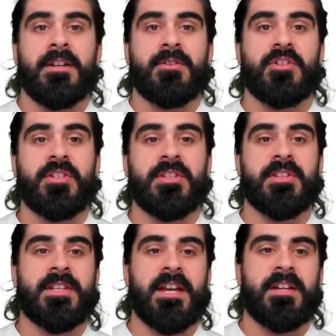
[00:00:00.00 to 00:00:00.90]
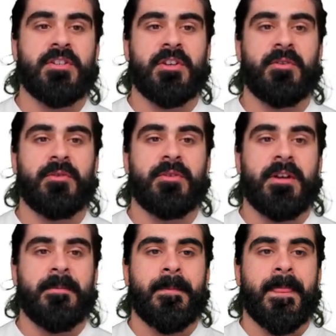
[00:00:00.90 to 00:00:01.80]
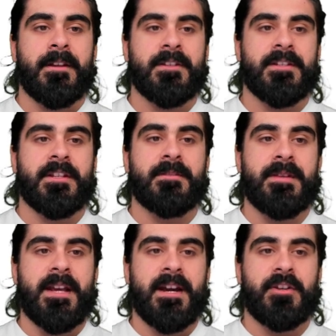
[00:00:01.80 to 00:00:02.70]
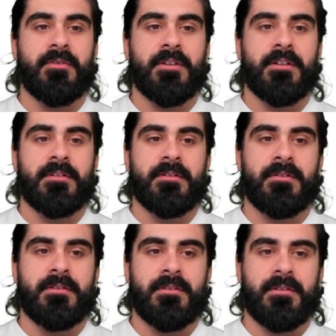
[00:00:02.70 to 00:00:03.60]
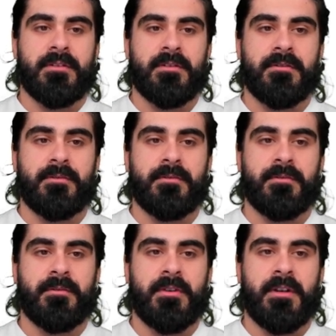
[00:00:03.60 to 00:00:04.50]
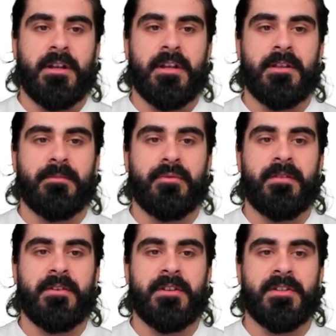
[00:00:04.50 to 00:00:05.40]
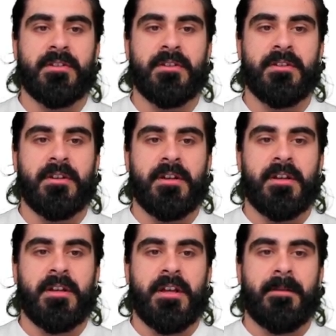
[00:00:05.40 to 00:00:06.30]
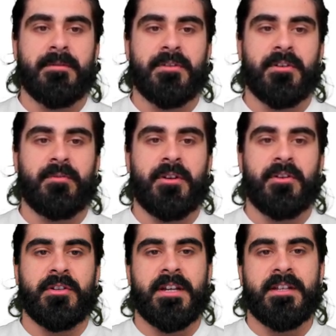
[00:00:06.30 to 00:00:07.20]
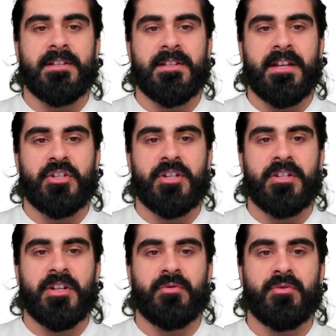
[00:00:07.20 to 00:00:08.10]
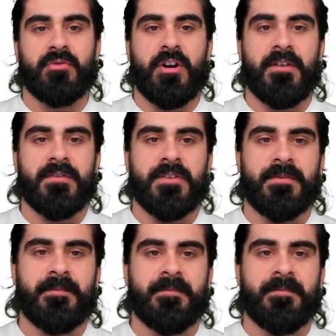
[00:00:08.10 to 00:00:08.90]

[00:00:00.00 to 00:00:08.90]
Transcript: So it's just a sketch, so it doesn't need to be accurate. So in the previous episode, we looked at sketching general graphs.